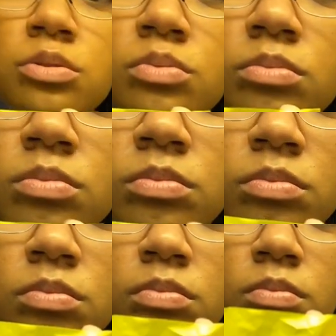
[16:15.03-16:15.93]

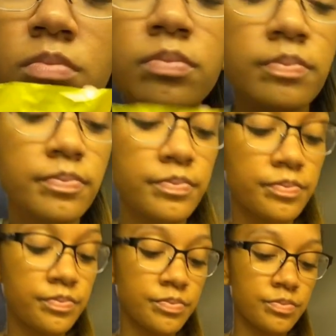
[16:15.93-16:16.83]

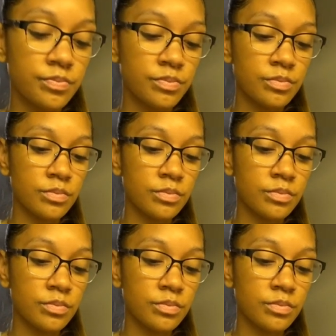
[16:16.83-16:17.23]
No one is speaking in this clip.